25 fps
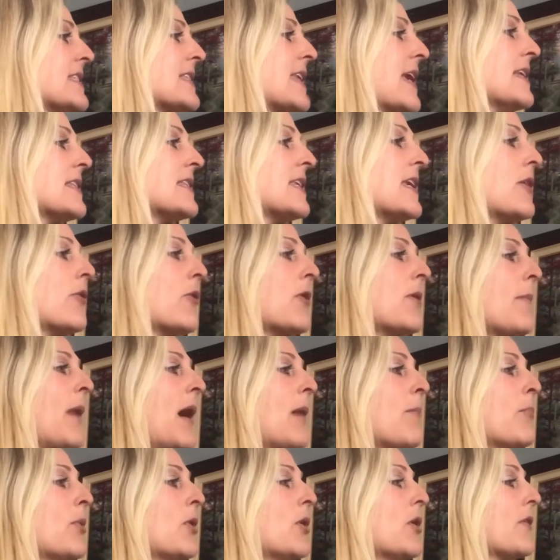says here in my
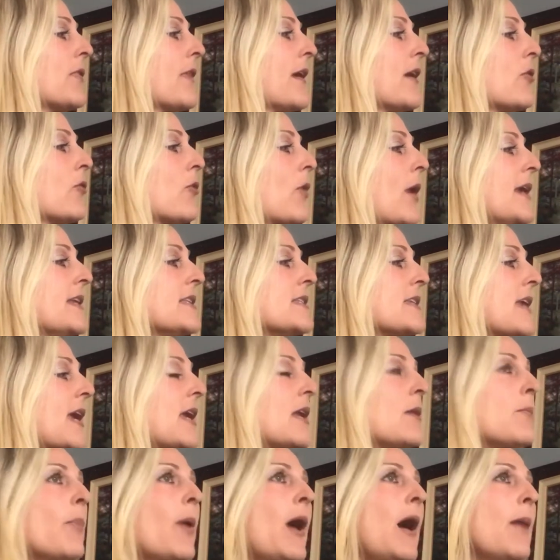book that Great
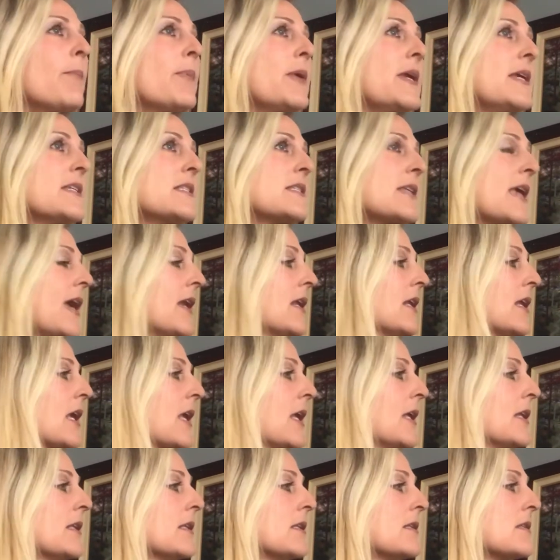Dane puppies and
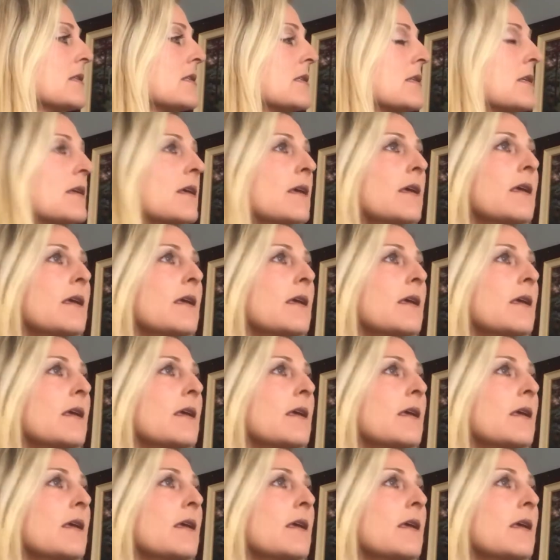kittens